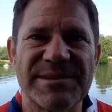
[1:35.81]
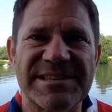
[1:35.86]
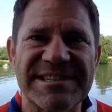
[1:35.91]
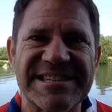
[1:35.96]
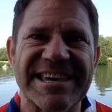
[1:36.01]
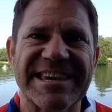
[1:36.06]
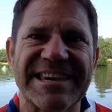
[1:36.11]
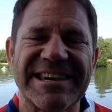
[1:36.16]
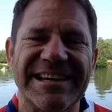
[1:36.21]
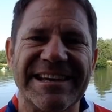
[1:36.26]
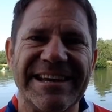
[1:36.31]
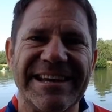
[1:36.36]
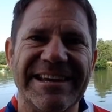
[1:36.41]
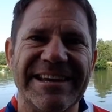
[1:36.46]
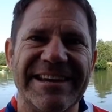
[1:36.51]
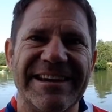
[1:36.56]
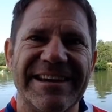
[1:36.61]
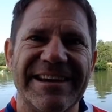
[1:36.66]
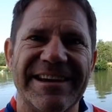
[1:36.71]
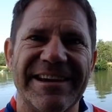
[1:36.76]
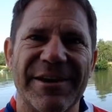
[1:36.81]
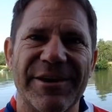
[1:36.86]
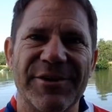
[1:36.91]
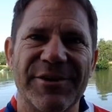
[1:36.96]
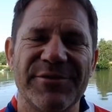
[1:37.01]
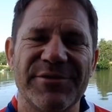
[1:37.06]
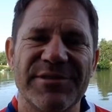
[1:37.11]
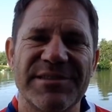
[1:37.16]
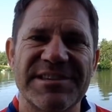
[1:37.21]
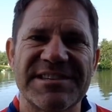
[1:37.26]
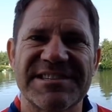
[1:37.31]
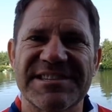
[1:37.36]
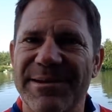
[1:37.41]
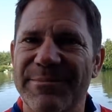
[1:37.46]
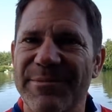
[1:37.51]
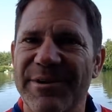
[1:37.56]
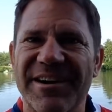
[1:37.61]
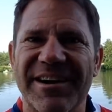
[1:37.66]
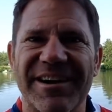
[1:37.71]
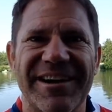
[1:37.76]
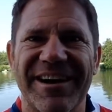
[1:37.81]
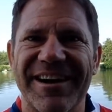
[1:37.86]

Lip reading: particularly over the summer.